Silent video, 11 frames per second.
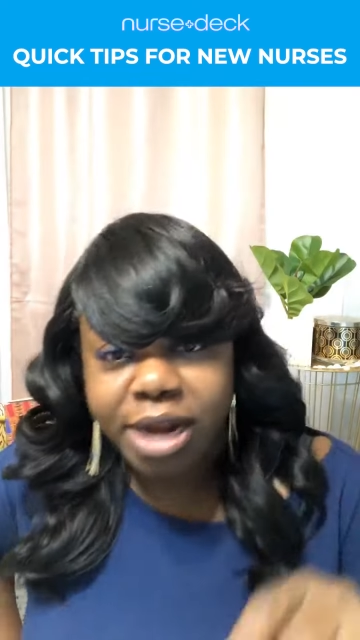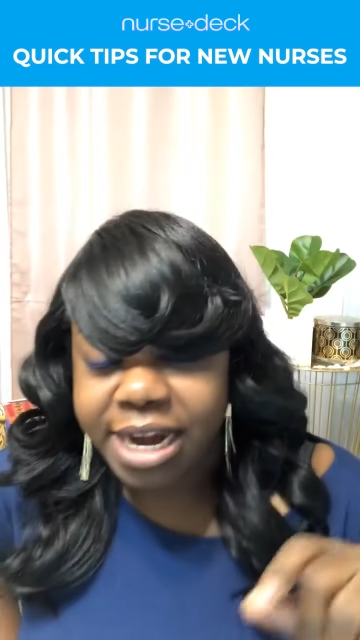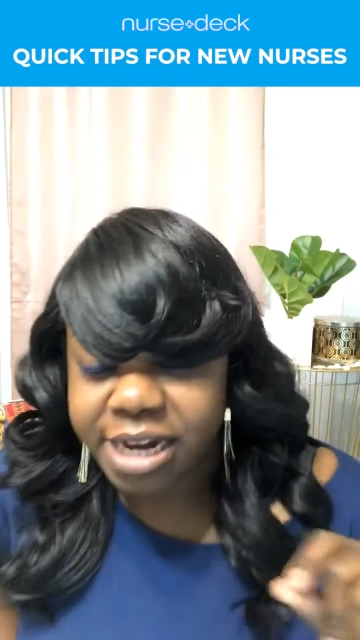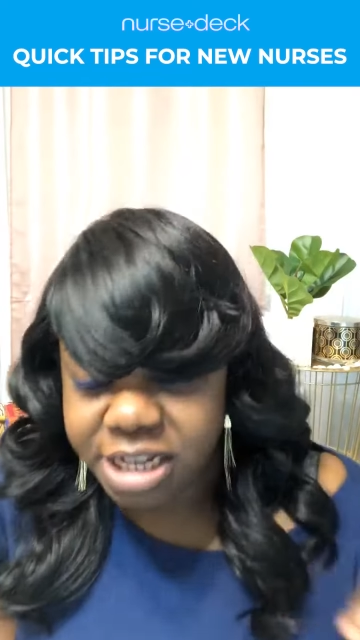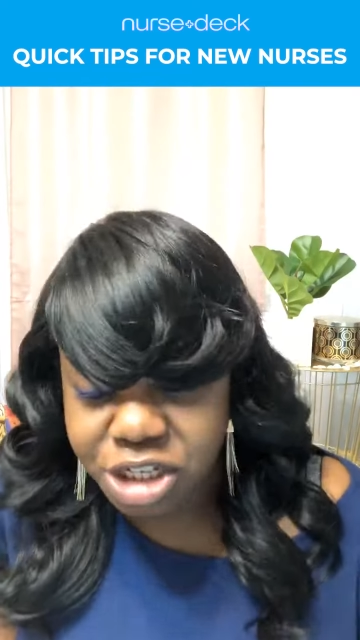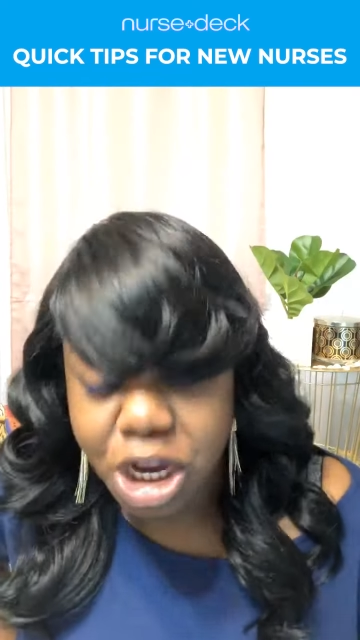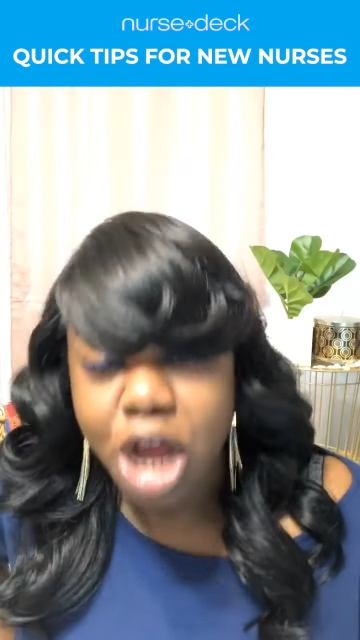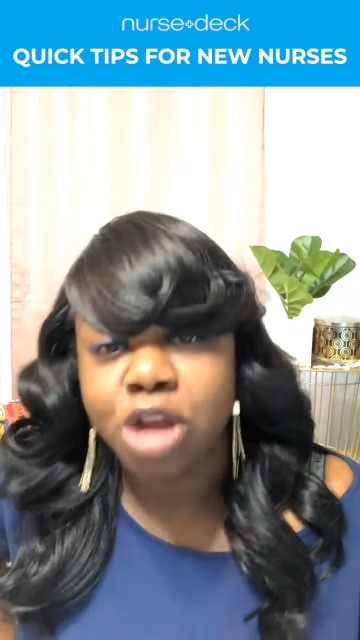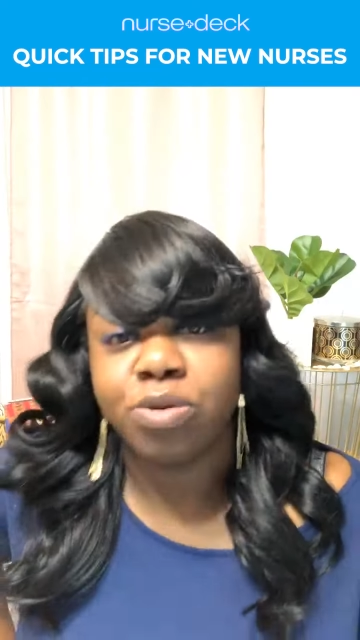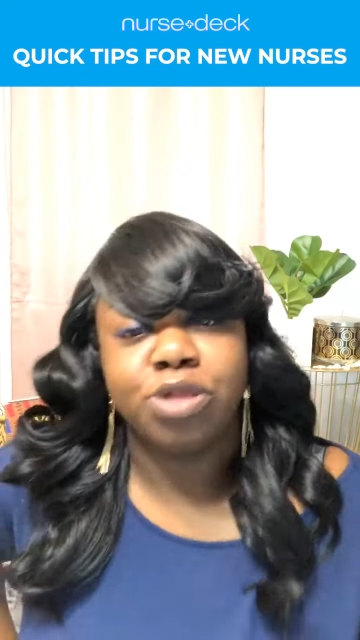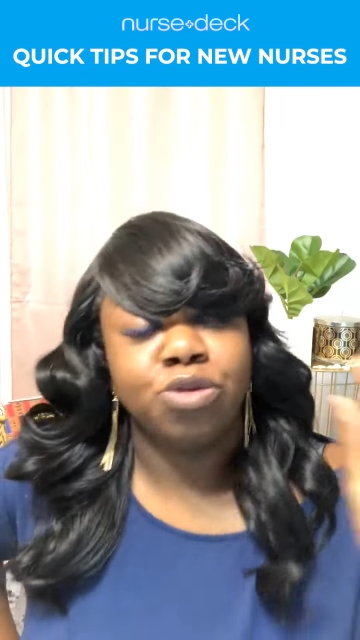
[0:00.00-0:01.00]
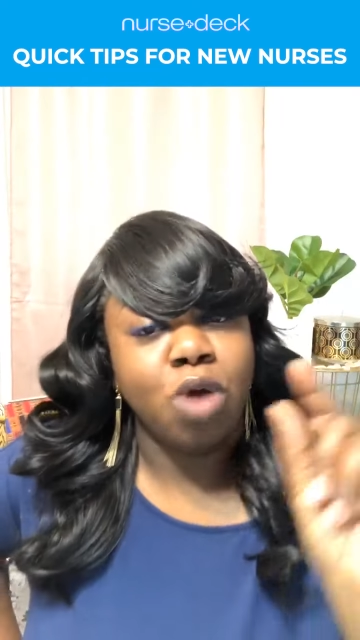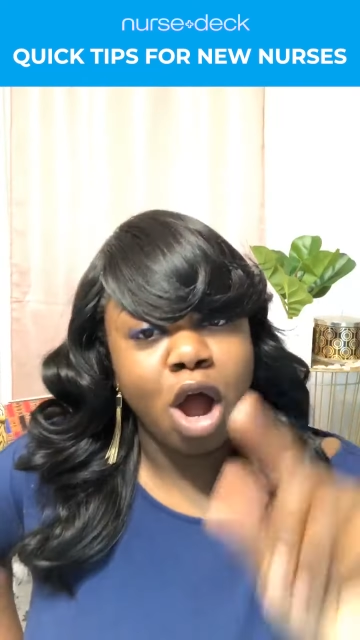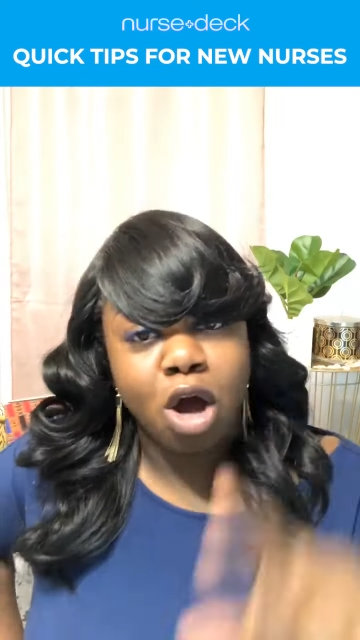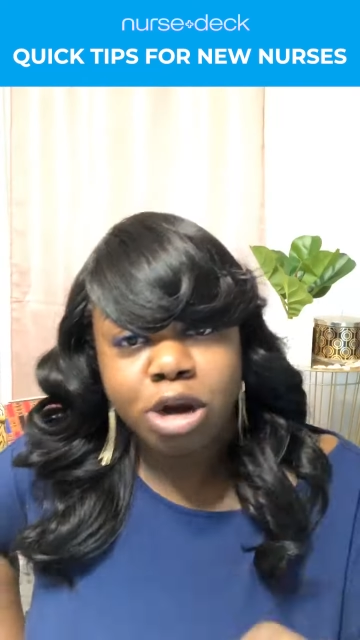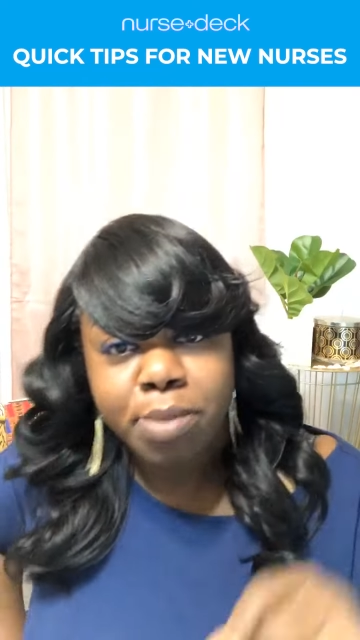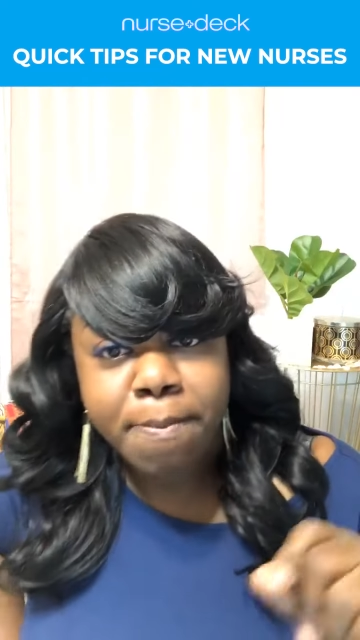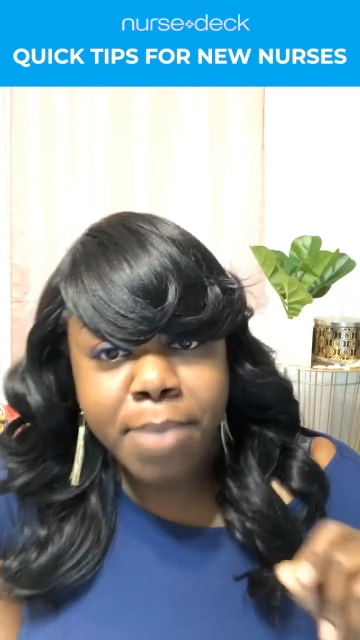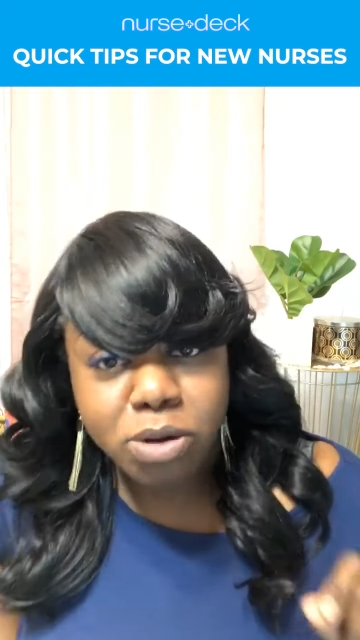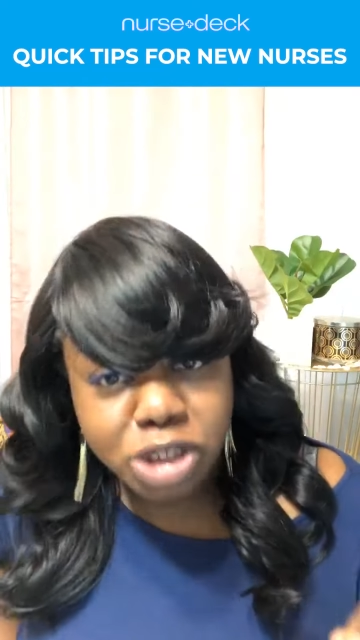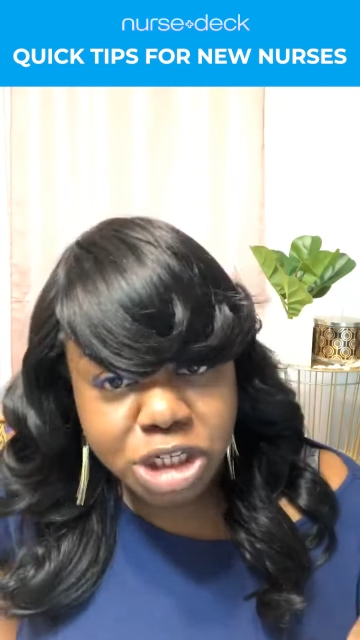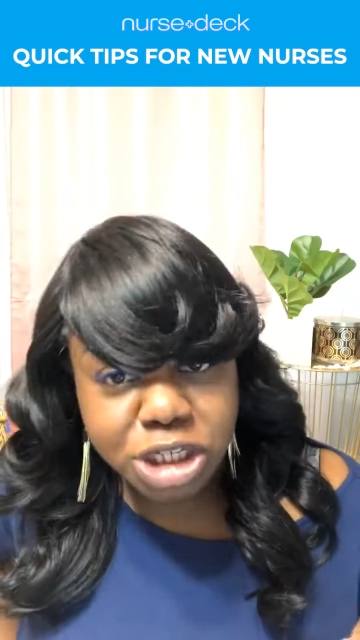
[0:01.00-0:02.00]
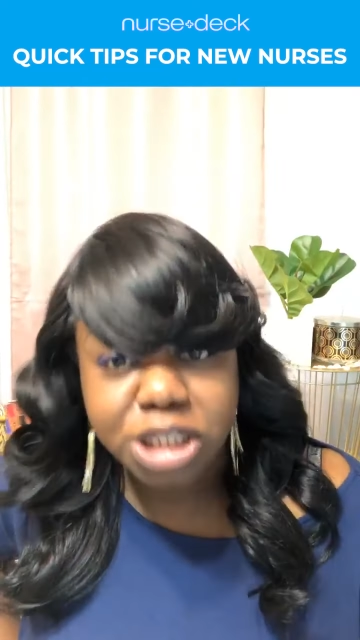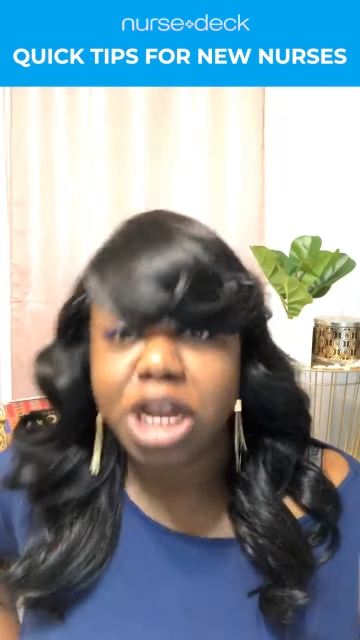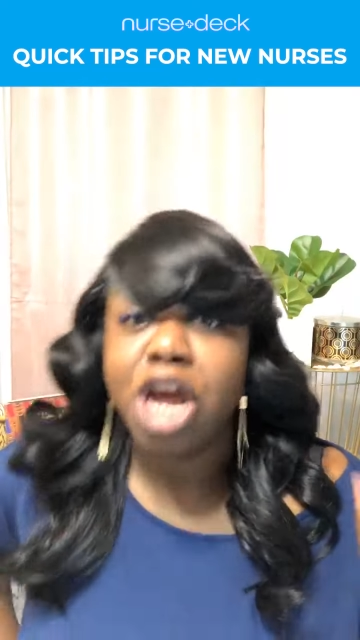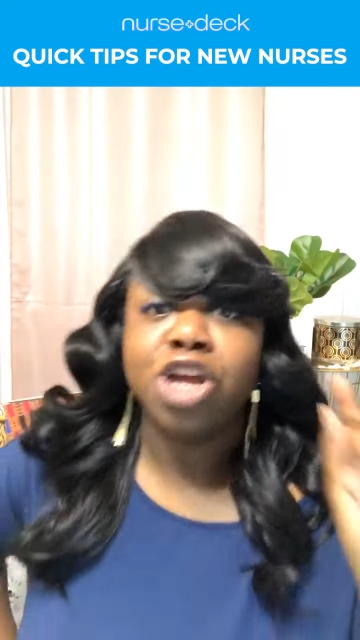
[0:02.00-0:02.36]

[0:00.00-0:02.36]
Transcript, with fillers: that ish. You went through all them emotions.